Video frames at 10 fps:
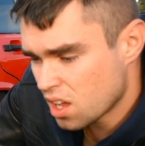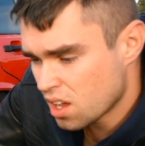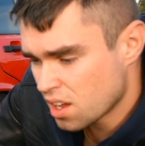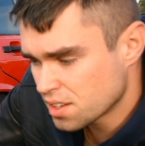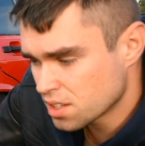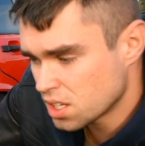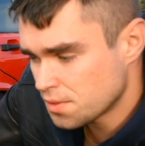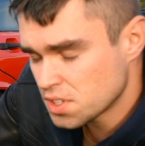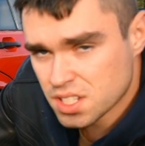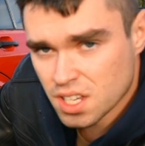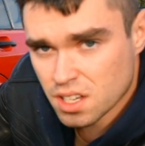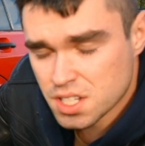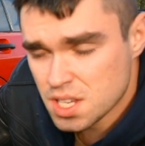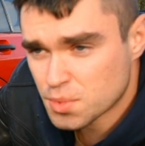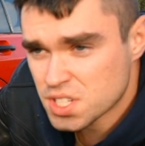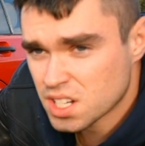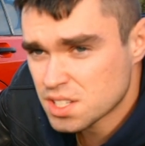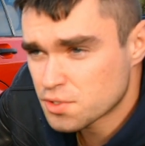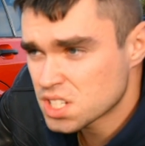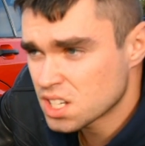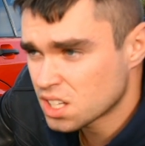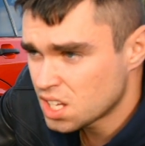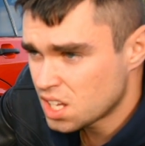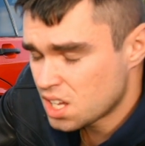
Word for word: and uh, if you see a cheap Mercedes for sale